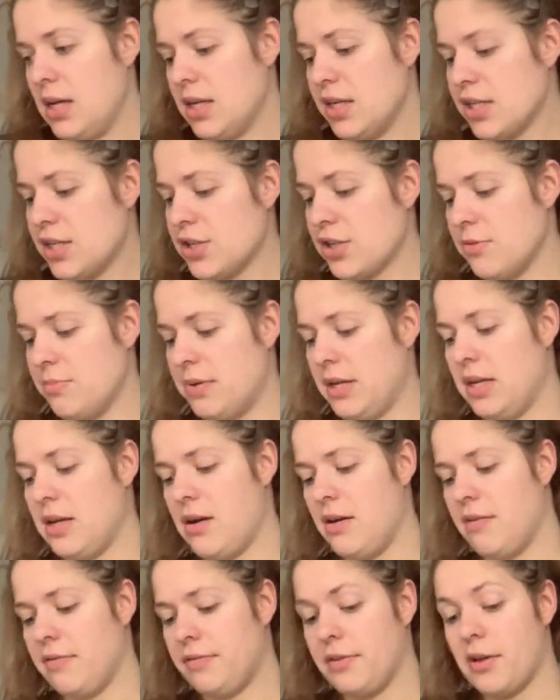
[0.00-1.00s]
it should be
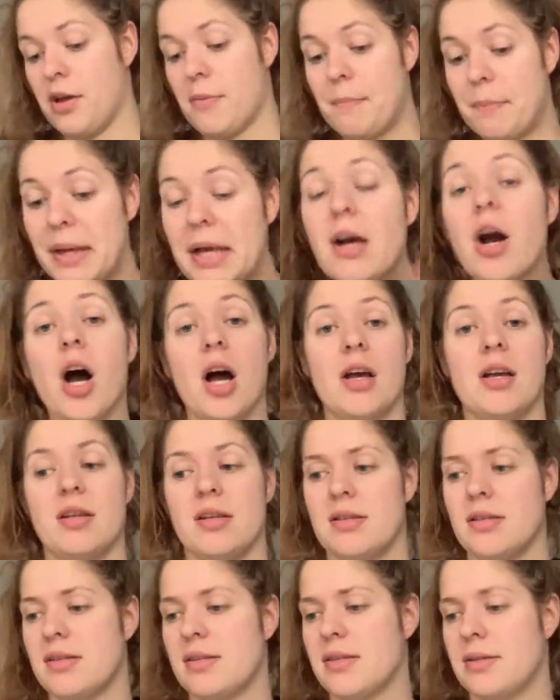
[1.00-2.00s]
enough.
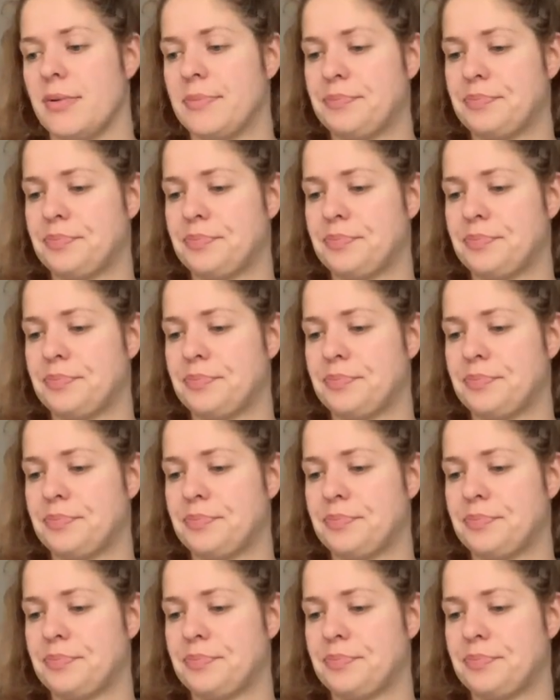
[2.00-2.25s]
Because